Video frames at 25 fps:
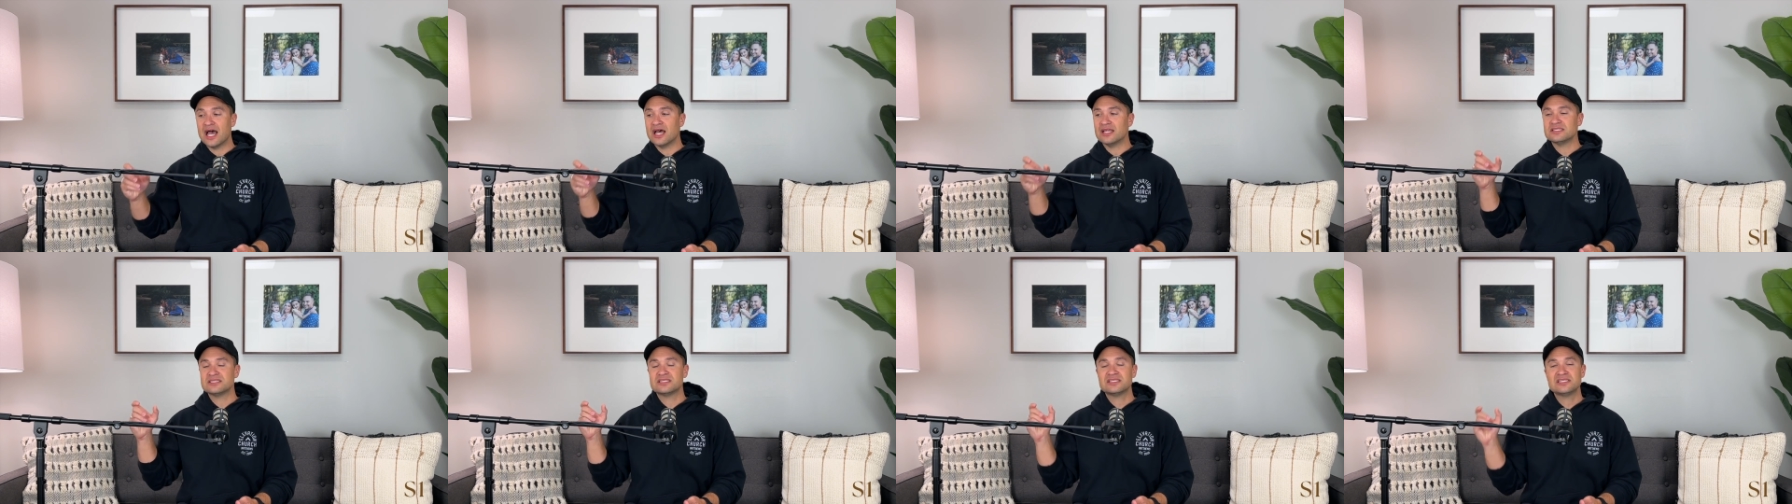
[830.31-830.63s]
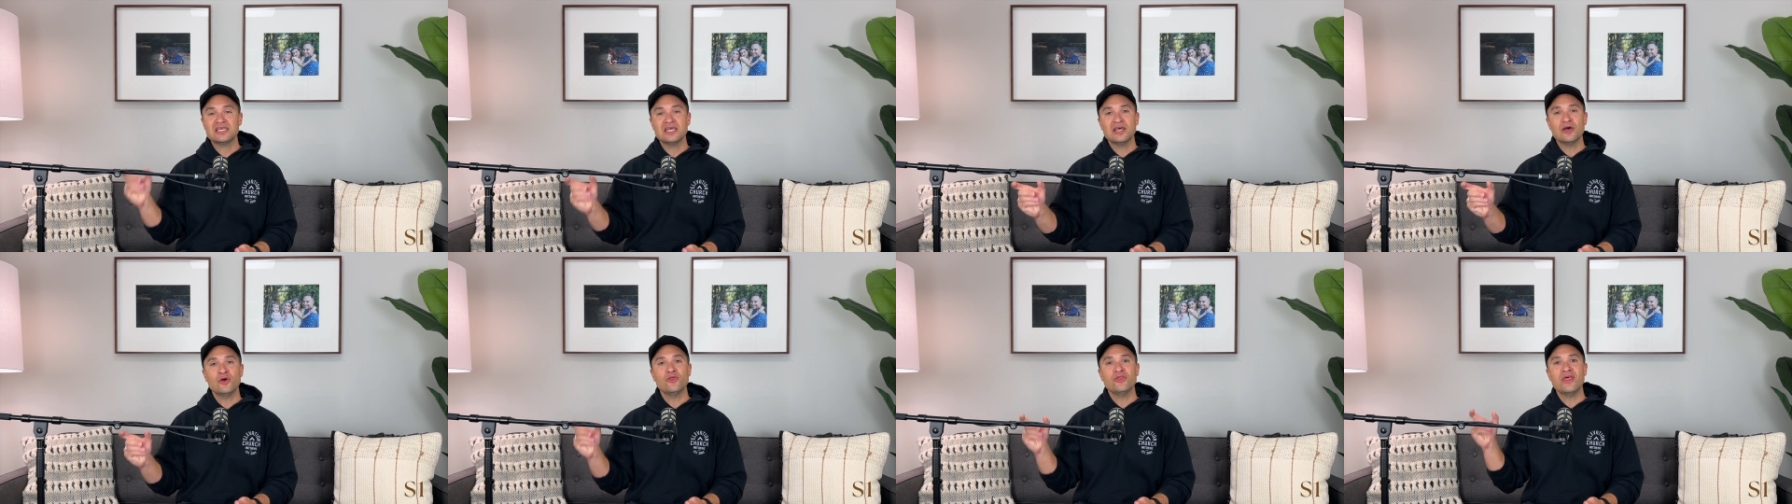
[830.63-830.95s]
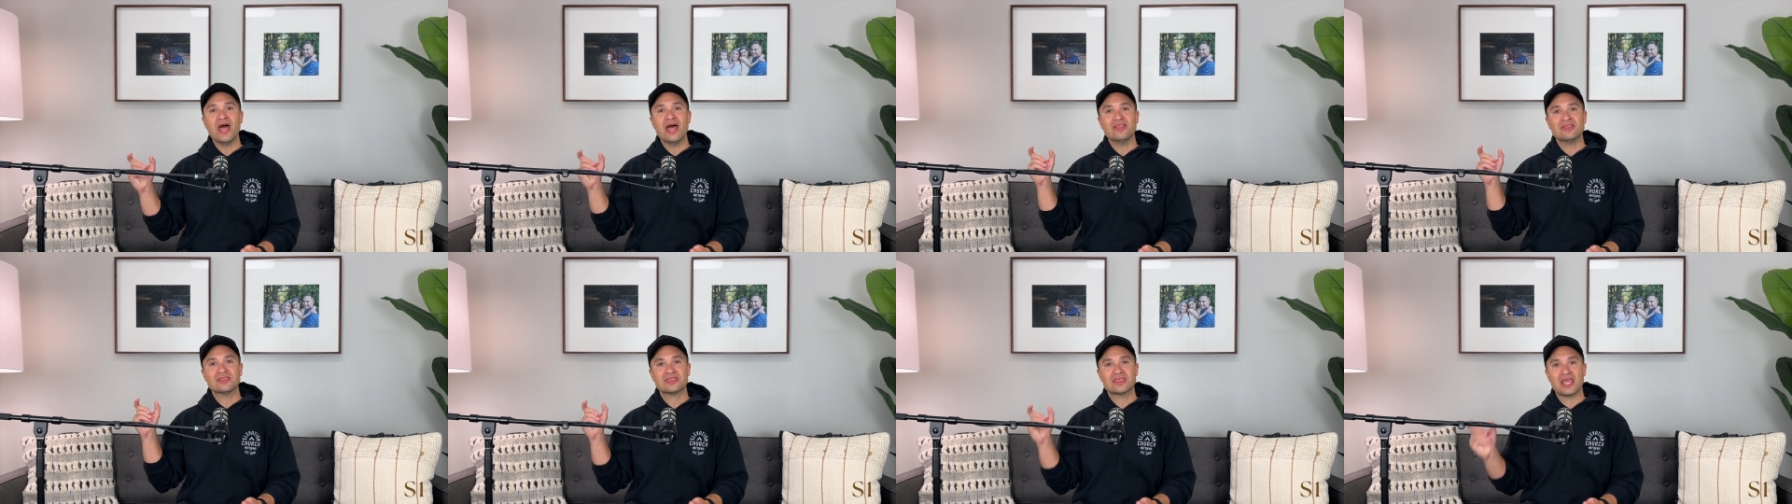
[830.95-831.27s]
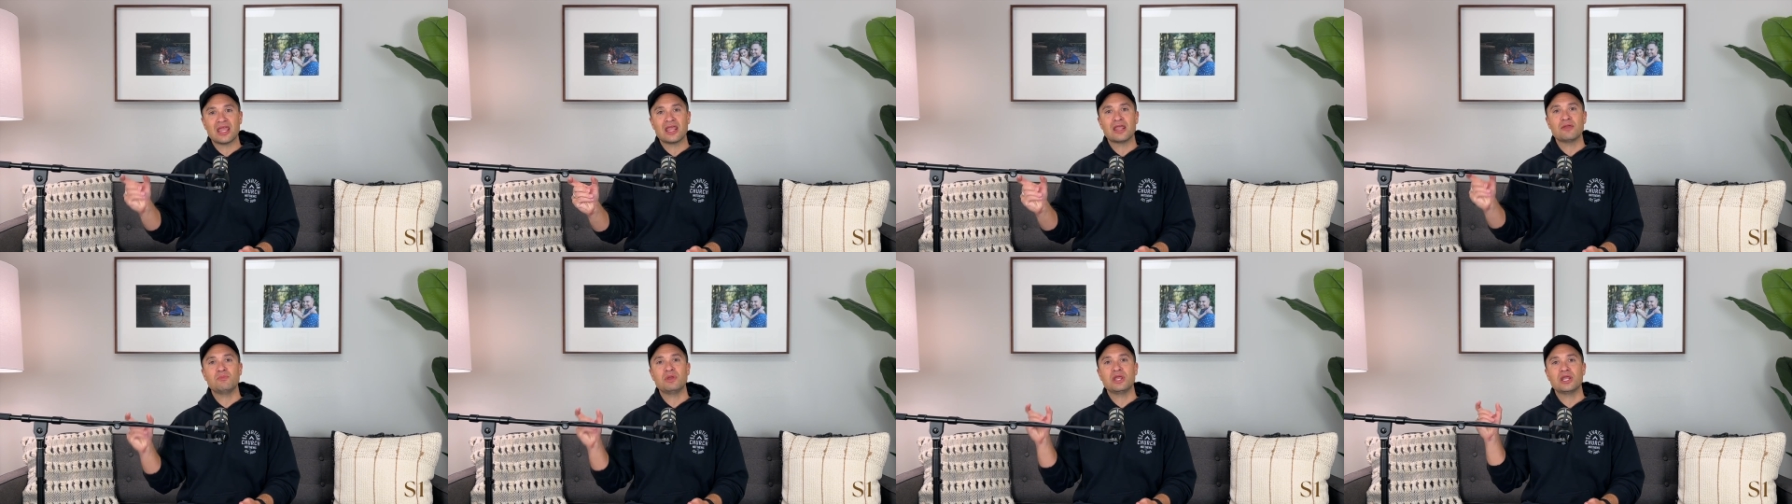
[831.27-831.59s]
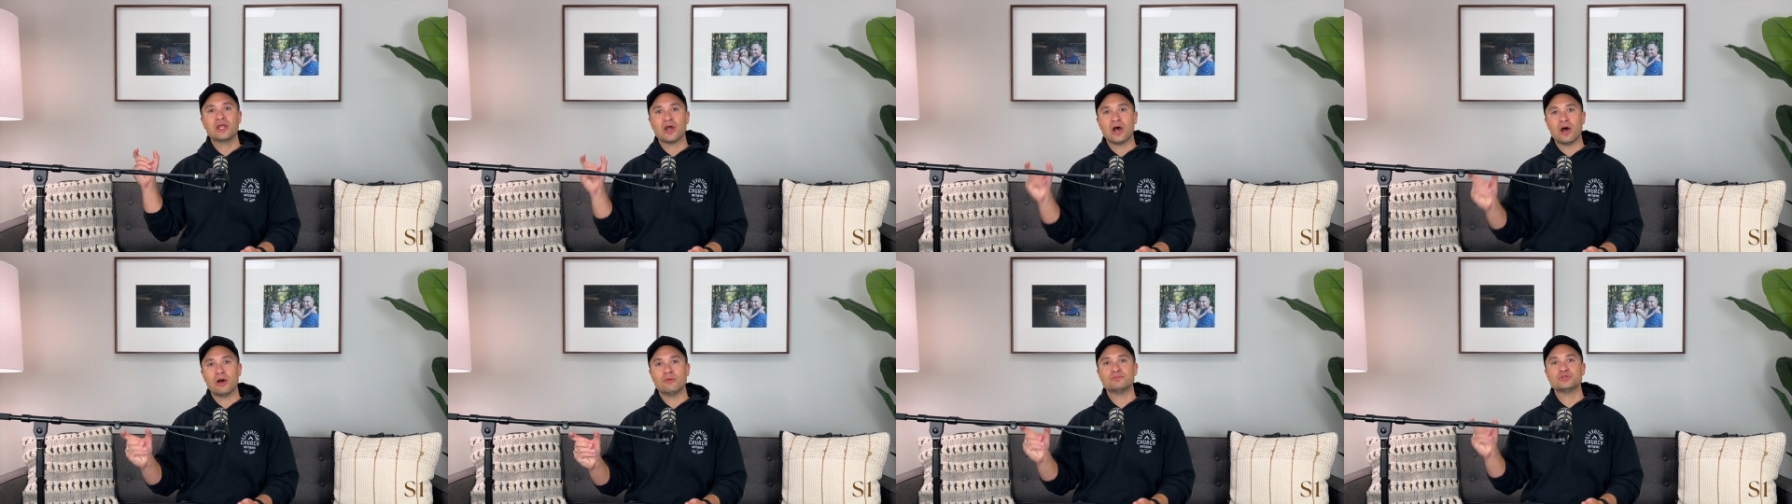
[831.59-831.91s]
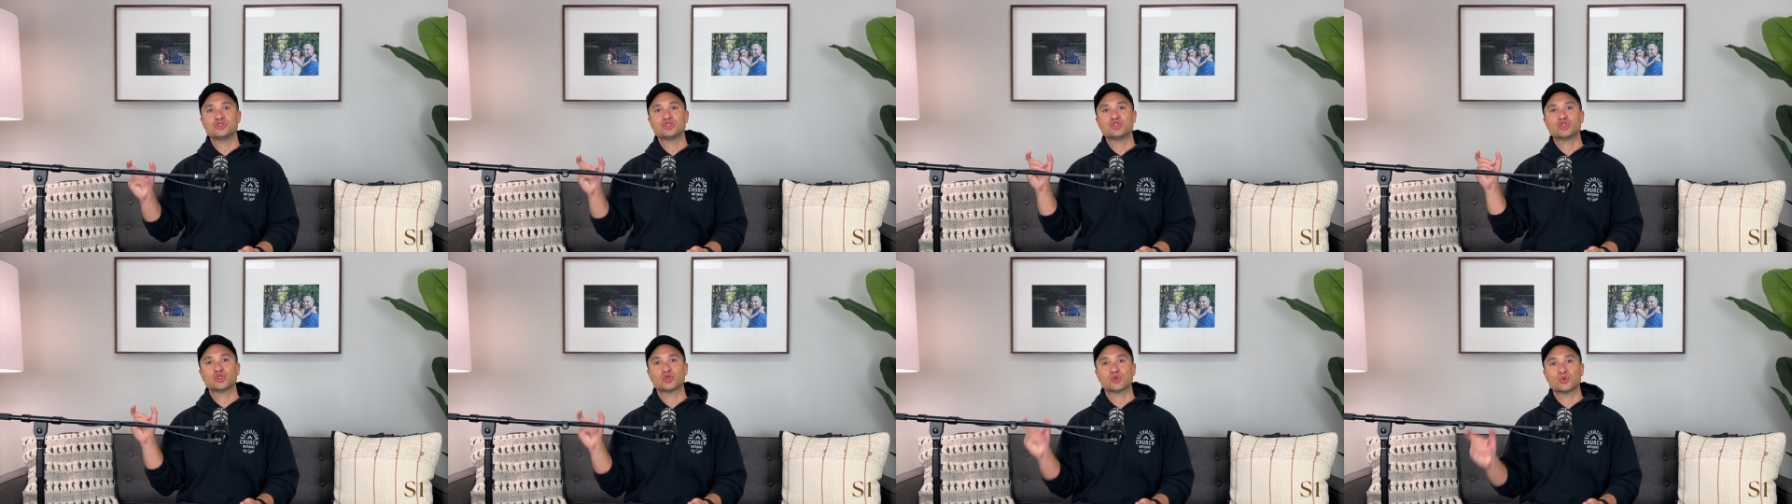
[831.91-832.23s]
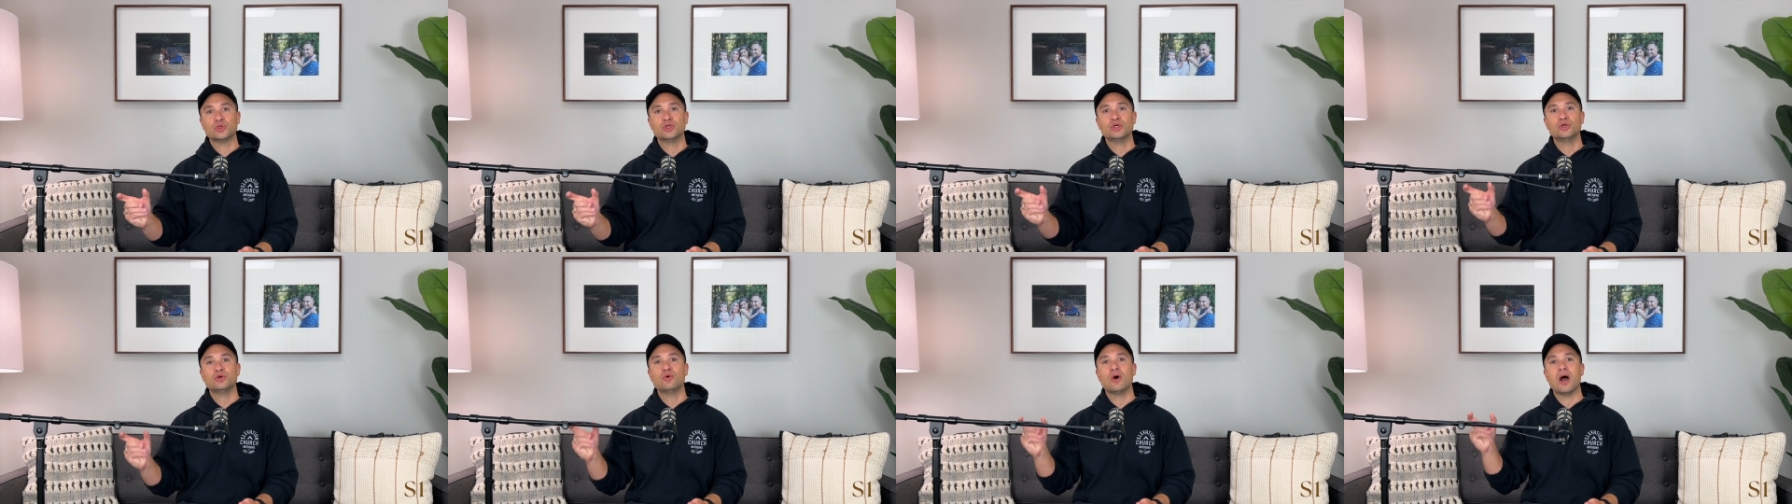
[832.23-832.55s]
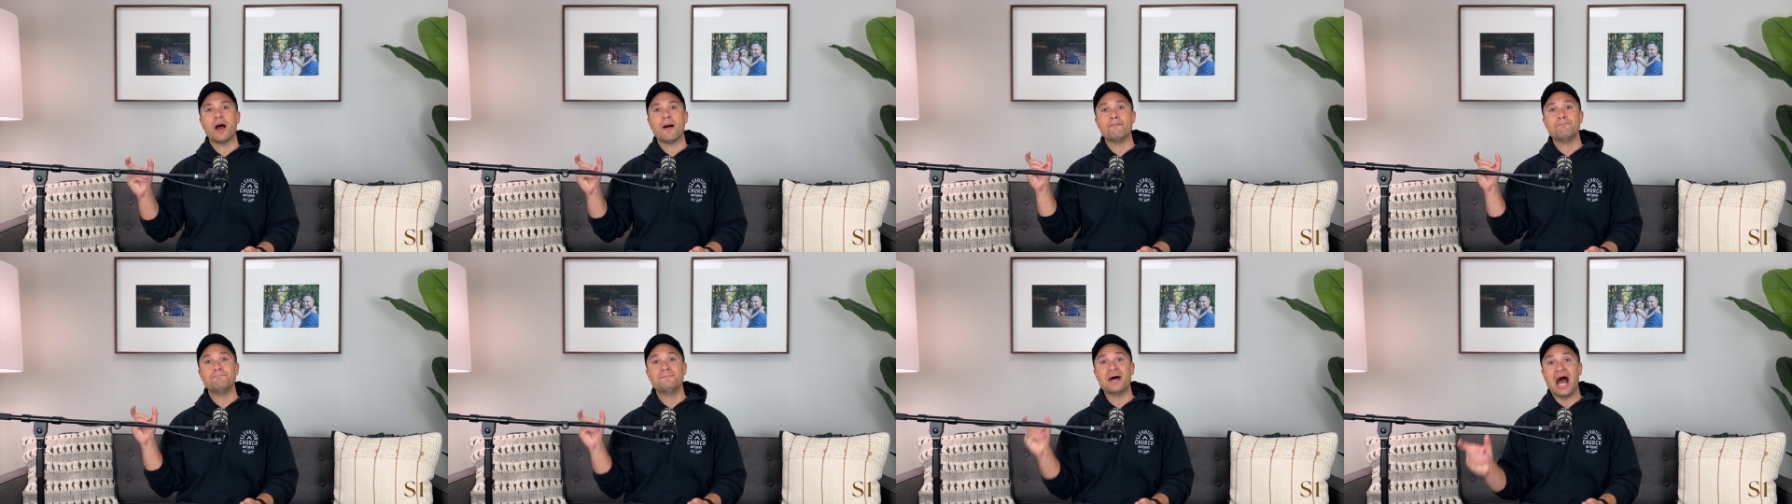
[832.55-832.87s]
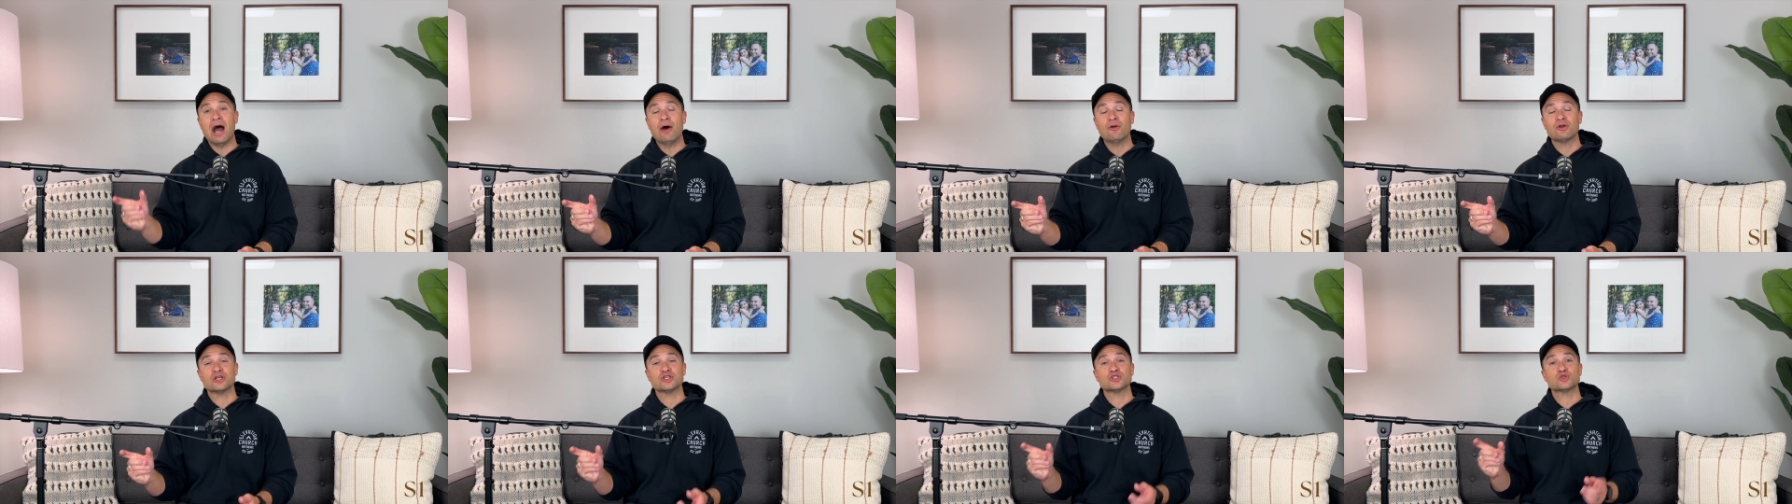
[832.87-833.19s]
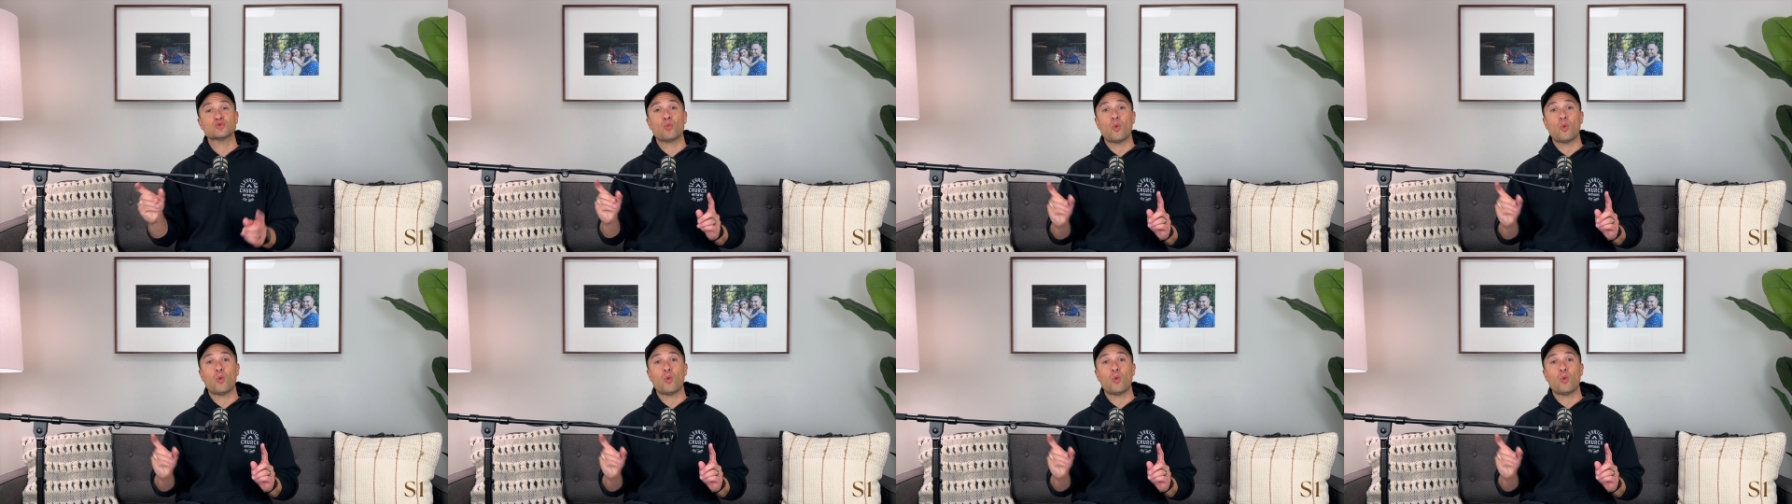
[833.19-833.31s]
until that thing becomes true about us.